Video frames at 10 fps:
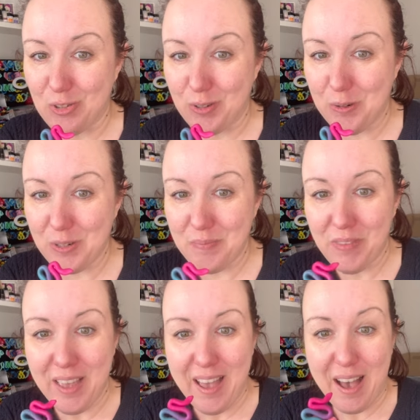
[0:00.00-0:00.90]
drilled.
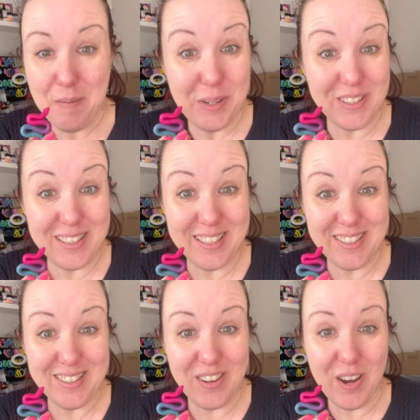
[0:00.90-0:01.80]
Uh, because of this
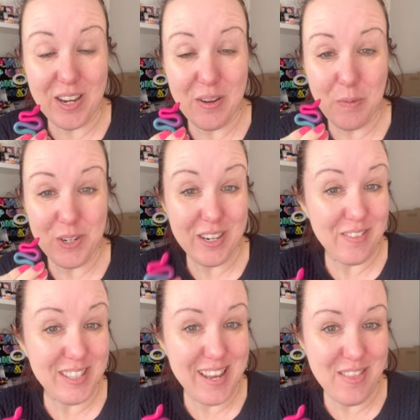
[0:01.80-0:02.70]
design, we don't
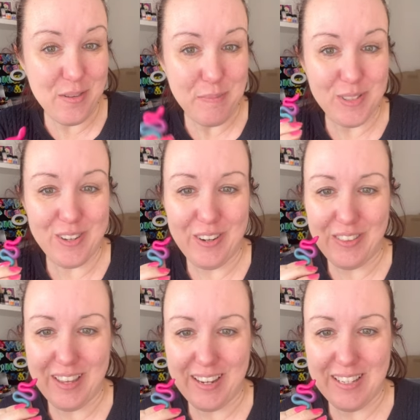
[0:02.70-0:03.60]
have to sand them. So
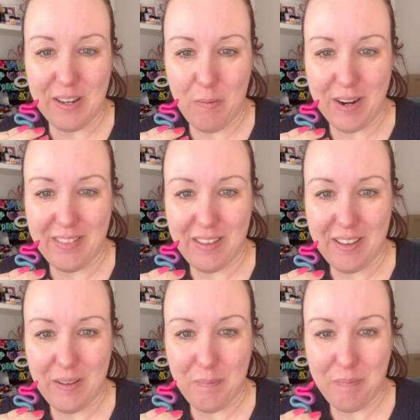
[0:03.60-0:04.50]
that is one of
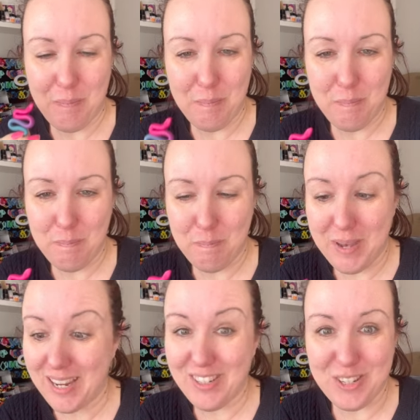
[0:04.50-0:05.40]
the
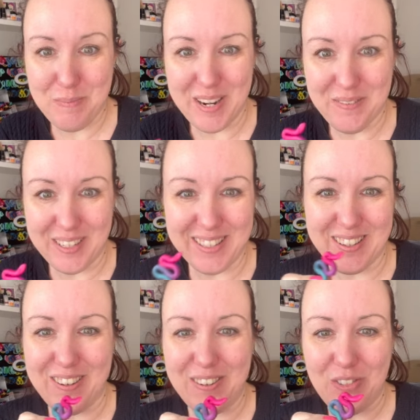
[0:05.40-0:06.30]
major benefits
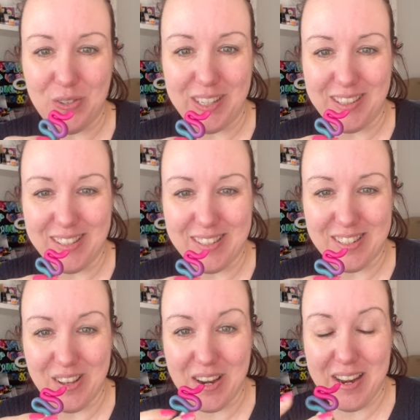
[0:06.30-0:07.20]
of doing this
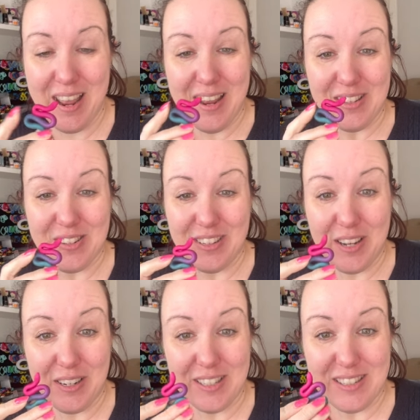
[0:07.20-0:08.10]
design. So
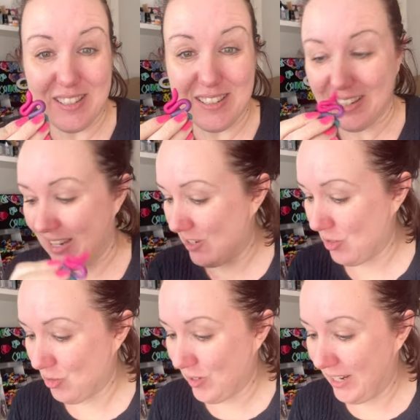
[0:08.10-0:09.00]
yeah, let's just
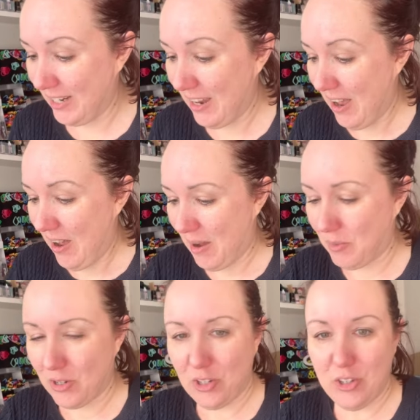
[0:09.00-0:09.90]
get drilling. I'm
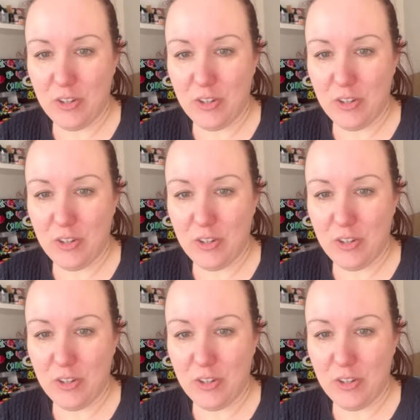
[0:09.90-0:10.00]
going to